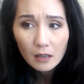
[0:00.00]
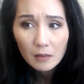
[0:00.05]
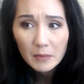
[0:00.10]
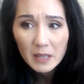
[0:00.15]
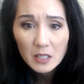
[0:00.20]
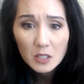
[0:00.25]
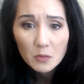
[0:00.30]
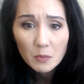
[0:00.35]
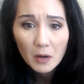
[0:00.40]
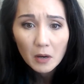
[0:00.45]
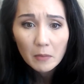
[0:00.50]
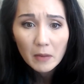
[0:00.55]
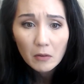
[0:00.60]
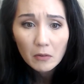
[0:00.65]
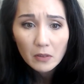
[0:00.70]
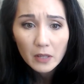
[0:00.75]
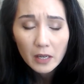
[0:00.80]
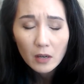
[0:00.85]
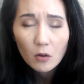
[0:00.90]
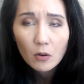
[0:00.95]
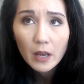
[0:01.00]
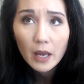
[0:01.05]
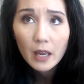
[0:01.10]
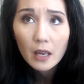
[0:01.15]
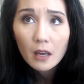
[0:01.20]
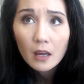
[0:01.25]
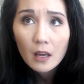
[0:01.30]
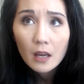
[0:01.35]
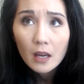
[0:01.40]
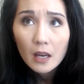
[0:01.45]
experiment with
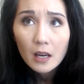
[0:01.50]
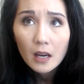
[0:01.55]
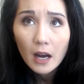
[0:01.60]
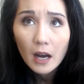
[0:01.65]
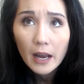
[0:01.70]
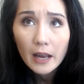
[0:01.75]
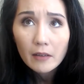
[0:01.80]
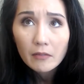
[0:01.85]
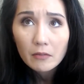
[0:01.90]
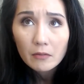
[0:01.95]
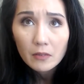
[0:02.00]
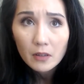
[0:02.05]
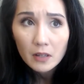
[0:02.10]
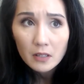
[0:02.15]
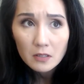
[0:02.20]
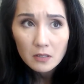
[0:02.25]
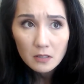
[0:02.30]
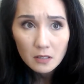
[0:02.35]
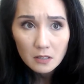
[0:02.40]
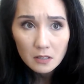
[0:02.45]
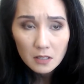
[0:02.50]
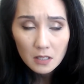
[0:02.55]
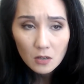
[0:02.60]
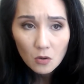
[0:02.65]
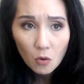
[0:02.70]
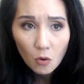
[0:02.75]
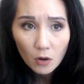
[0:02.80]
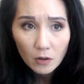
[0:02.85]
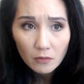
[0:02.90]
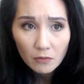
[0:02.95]
okay, this is a C
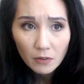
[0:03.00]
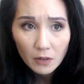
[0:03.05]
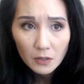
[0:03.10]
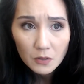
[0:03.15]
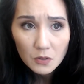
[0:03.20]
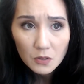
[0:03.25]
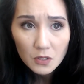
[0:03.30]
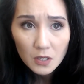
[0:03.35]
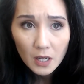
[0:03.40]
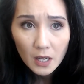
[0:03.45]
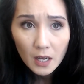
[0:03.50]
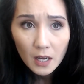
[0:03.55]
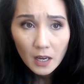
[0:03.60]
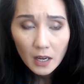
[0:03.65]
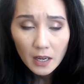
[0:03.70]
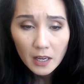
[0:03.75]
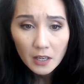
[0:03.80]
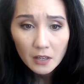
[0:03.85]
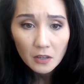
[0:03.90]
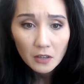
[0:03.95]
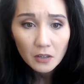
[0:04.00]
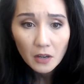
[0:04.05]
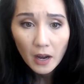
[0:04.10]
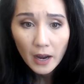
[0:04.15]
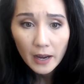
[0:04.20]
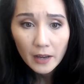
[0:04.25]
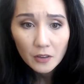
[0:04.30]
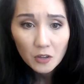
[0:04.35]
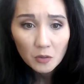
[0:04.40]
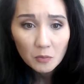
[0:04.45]
chord first. It could
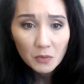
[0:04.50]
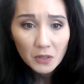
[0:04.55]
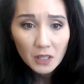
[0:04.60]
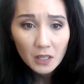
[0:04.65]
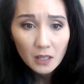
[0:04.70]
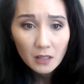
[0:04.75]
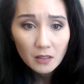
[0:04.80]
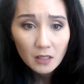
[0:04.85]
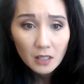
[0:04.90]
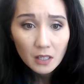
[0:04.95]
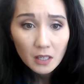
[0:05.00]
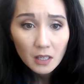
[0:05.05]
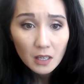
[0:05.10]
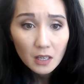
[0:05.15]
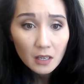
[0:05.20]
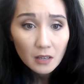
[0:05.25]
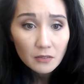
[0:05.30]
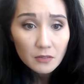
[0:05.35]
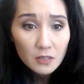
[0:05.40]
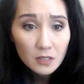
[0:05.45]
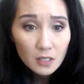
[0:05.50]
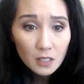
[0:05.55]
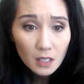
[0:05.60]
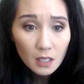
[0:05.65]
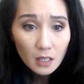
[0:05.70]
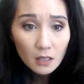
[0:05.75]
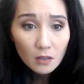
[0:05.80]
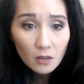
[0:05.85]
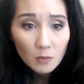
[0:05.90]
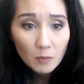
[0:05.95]
either be in the key of
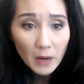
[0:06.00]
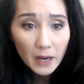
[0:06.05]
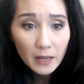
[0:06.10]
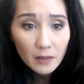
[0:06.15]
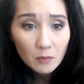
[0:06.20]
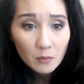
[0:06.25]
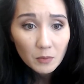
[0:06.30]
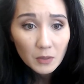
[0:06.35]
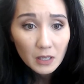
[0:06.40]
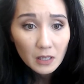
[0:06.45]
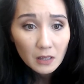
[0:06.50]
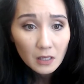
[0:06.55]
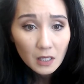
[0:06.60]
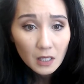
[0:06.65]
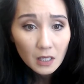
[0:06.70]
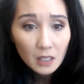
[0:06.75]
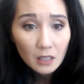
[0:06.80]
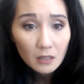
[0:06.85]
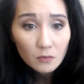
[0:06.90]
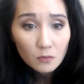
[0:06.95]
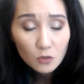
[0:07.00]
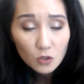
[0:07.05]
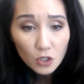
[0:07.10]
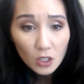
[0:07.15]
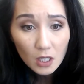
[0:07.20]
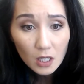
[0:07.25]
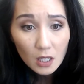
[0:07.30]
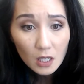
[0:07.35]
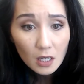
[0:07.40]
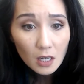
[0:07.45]
C, could be in the key of
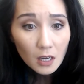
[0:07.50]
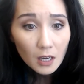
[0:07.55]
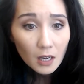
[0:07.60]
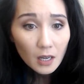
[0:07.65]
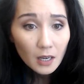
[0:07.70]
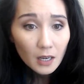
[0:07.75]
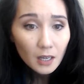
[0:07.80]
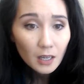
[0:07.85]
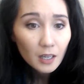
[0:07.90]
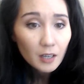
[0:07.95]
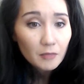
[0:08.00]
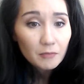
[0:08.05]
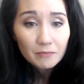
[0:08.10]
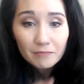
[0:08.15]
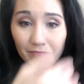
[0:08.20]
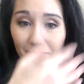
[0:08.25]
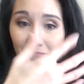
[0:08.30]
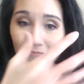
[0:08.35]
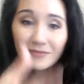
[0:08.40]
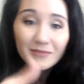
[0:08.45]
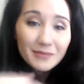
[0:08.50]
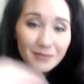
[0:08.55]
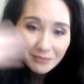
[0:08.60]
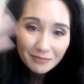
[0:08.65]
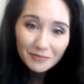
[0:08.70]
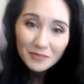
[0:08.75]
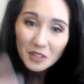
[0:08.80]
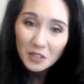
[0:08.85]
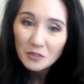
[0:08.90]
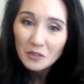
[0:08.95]
G.
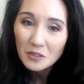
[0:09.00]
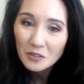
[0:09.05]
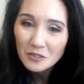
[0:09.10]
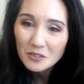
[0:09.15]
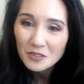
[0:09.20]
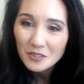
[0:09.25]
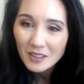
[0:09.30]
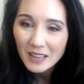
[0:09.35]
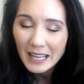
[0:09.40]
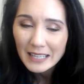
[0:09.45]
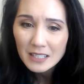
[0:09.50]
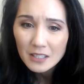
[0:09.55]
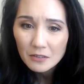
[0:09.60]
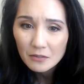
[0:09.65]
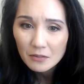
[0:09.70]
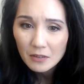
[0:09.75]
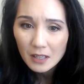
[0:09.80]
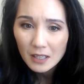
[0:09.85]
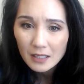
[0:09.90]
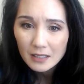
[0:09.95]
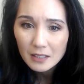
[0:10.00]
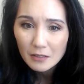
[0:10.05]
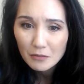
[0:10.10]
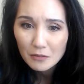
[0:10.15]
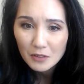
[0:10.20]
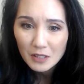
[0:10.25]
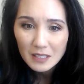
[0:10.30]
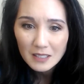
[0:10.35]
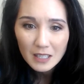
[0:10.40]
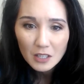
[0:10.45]
There's lots of
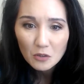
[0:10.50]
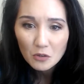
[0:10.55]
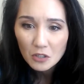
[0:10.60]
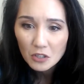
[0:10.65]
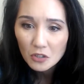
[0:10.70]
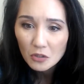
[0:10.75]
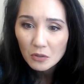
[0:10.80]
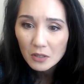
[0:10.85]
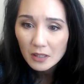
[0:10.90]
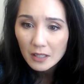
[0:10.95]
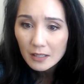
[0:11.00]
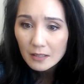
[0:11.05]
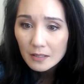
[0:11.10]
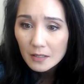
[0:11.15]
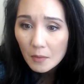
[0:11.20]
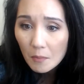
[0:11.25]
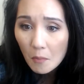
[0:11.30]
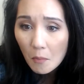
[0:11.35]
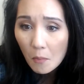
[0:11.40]
different things that you can do with this.